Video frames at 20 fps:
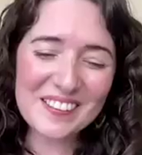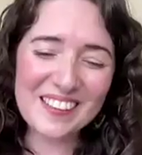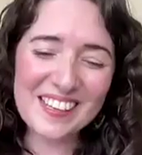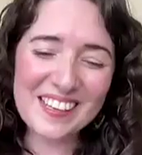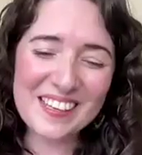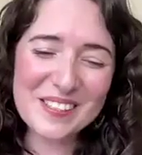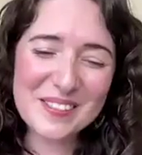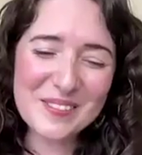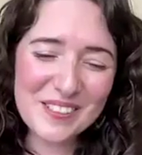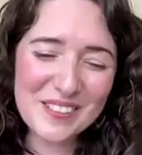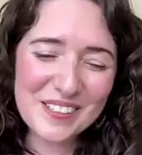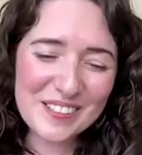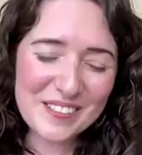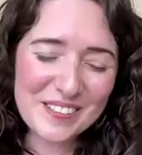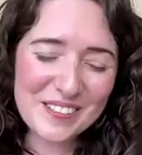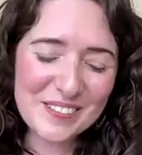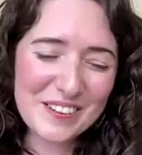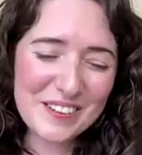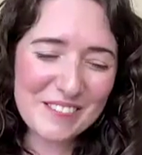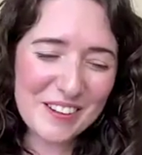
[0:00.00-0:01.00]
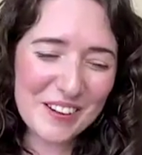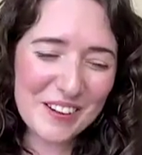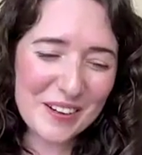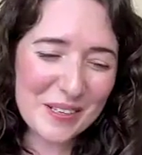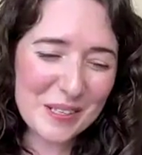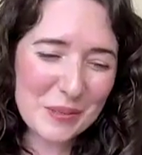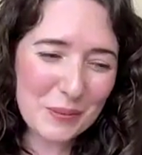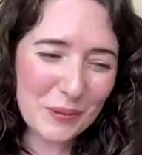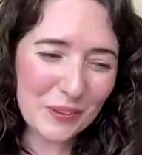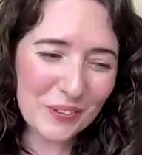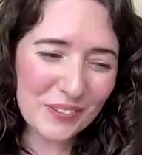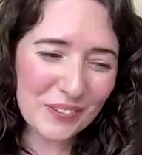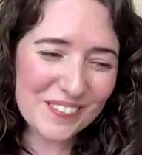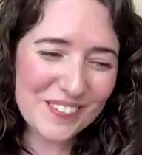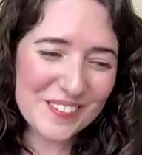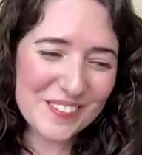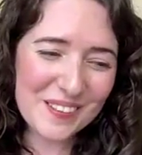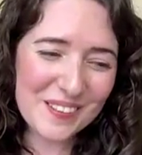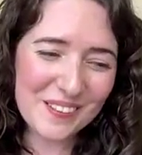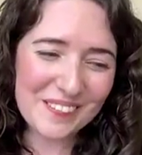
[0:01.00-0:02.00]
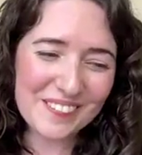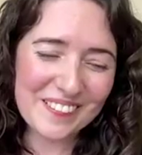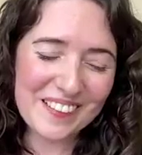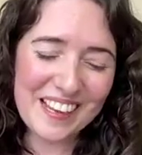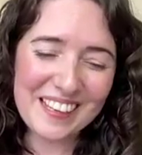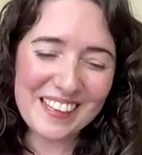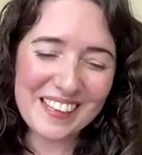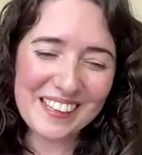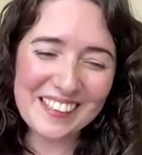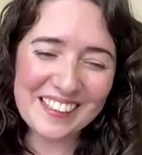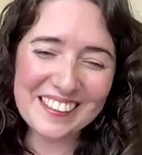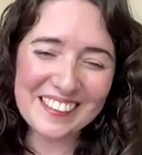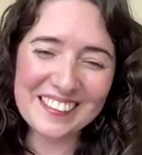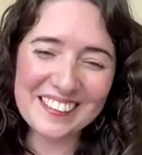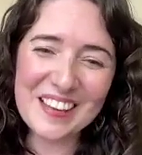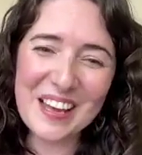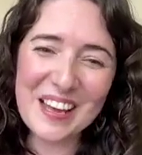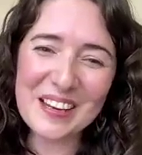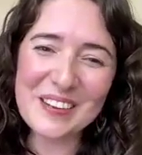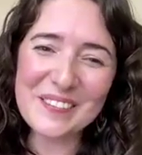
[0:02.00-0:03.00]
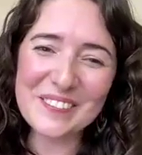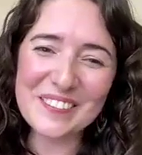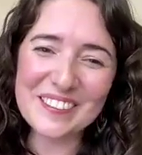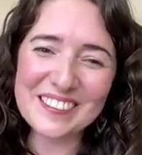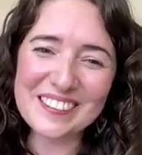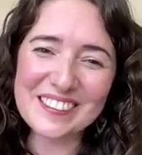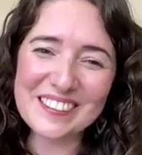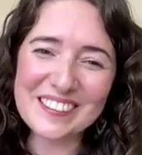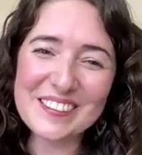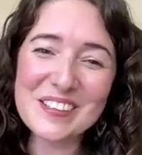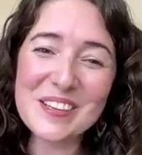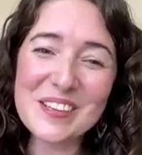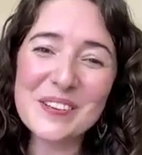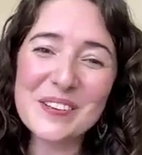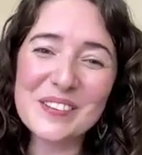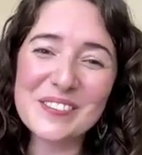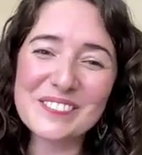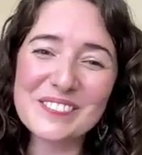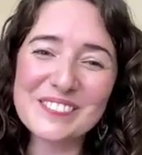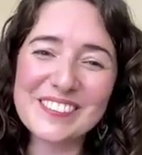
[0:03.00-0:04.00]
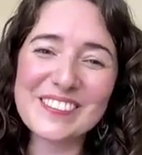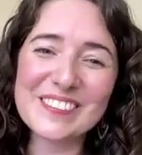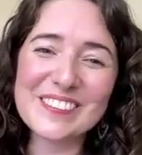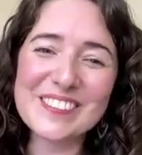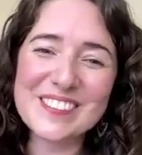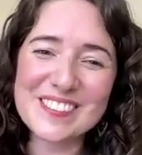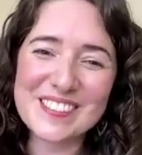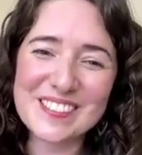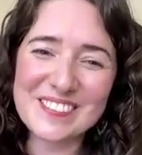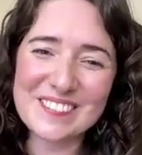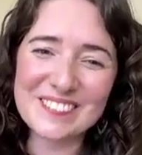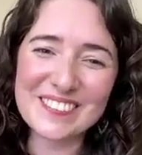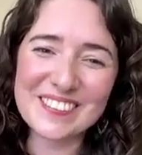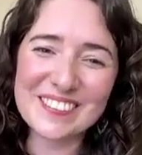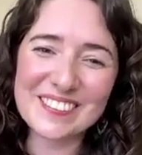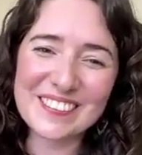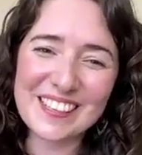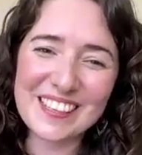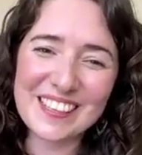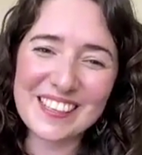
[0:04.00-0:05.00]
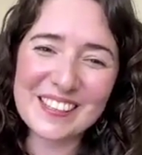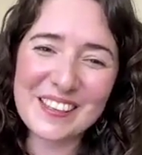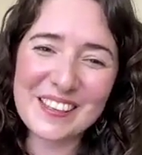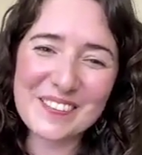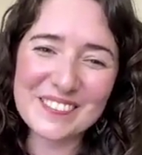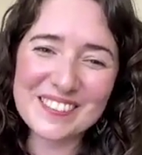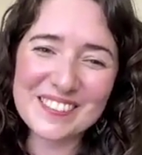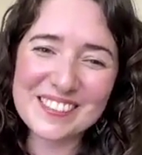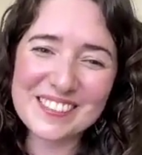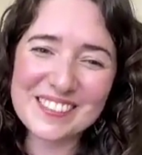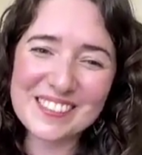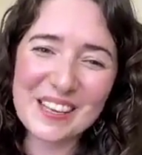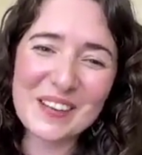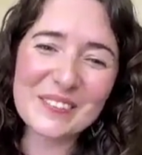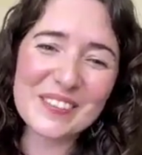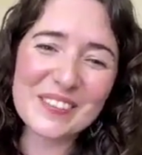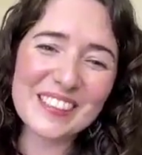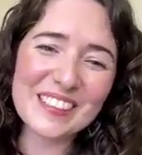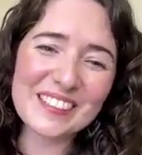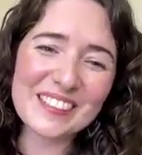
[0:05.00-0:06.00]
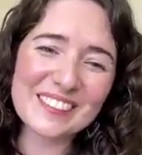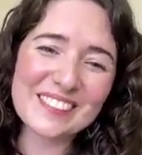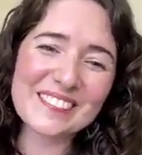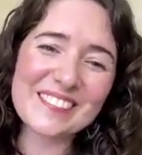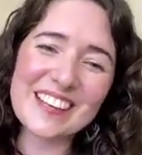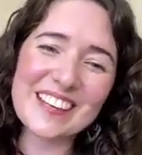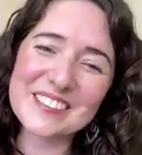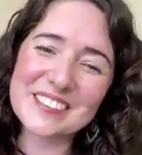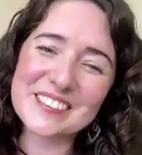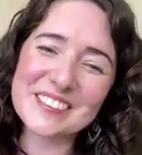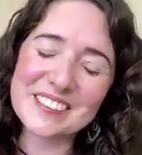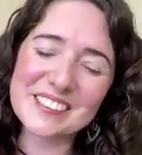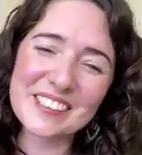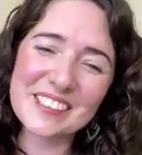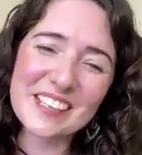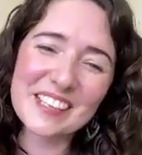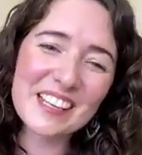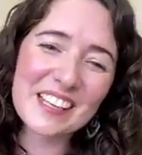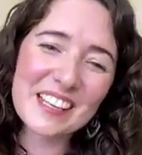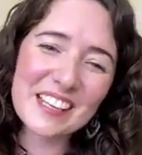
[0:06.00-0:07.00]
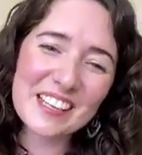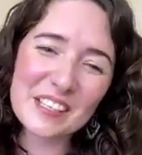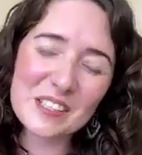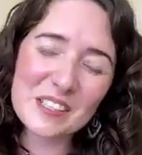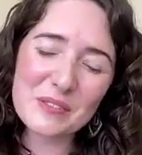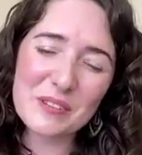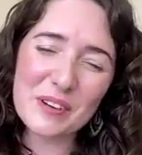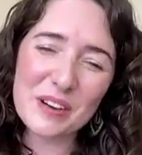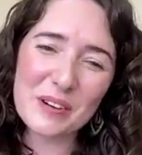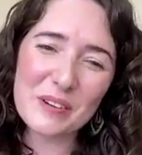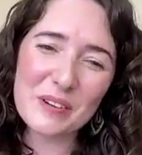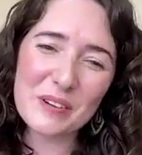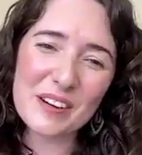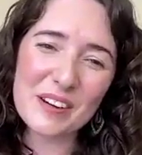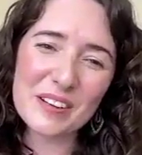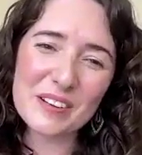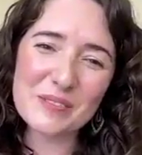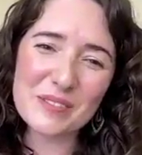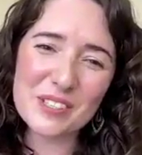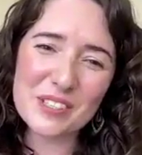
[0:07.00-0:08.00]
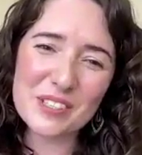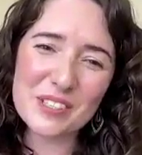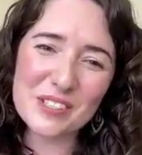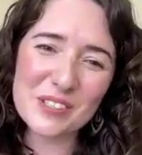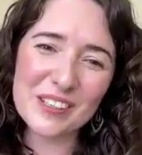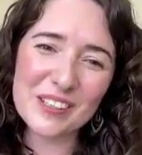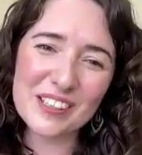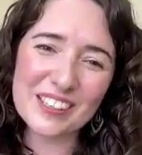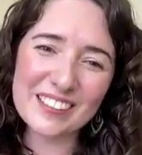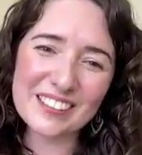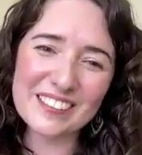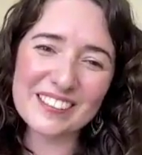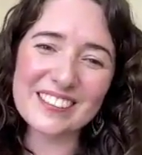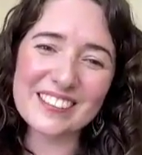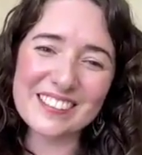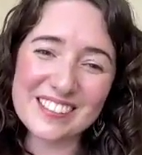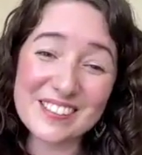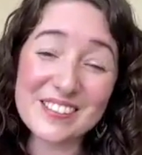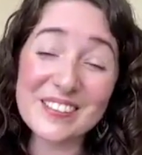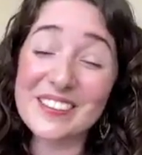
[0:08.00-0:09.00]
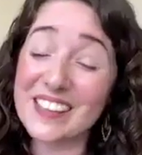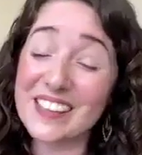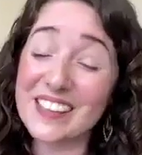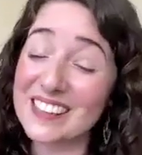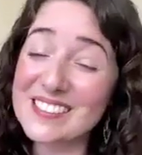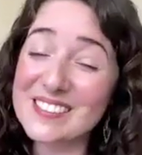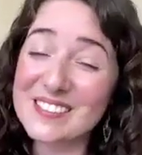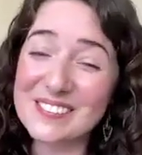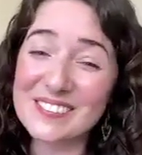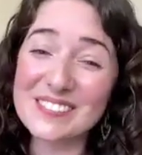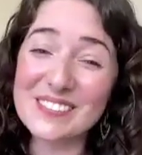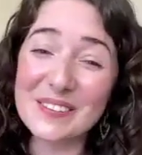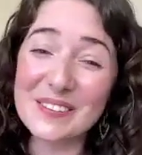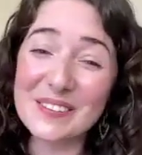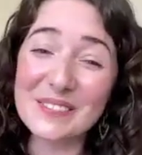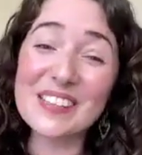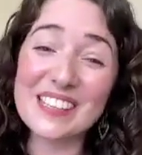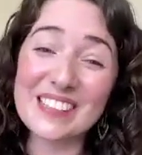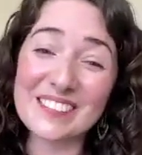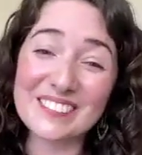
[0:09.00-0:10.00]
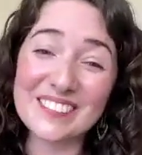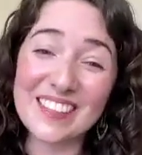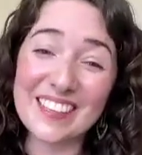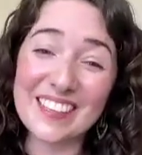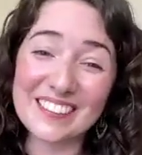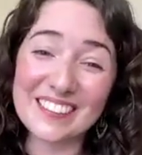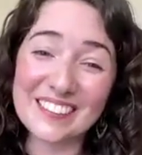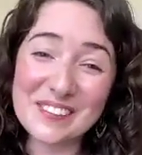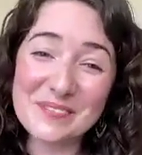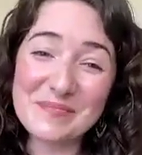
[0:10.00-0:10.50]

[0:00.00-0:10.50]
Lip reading: Yes, we're very small, so anyone, that new viewers that feel like they want to come in our direction, is very welcome to join. And so yes, that'd be lovely.